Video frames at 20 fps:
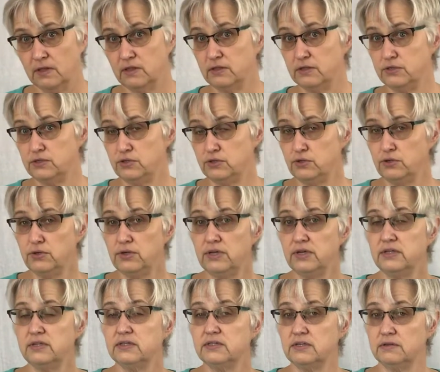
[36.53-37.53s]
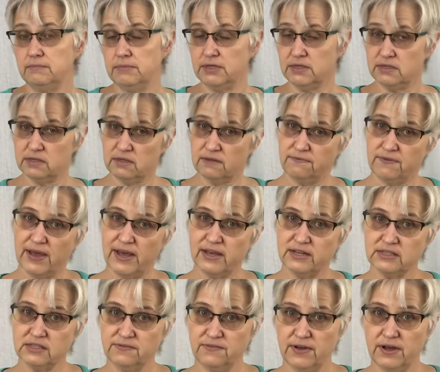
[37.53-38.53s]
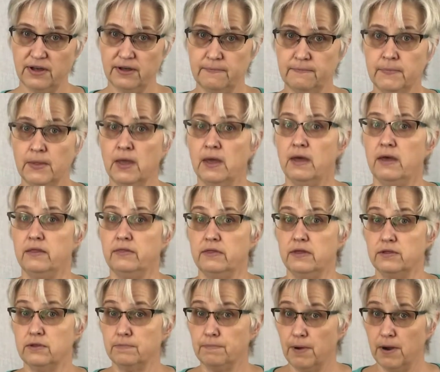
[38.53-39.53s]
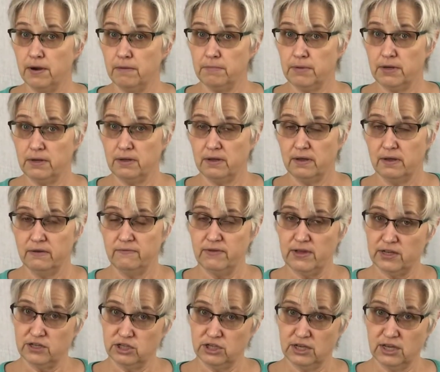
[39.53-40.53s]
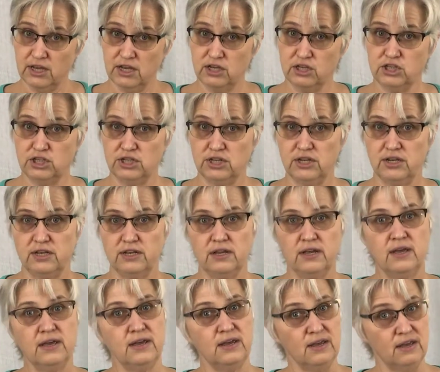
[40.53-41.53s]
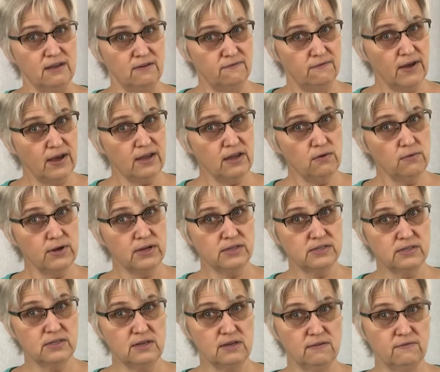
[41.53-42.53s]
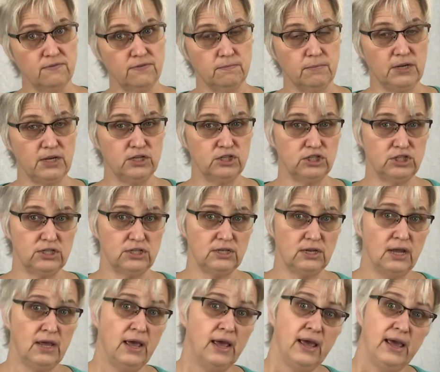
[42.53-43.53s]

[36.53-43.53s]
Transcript: The student submits the FAFSA, the Department of Education evaluates the information,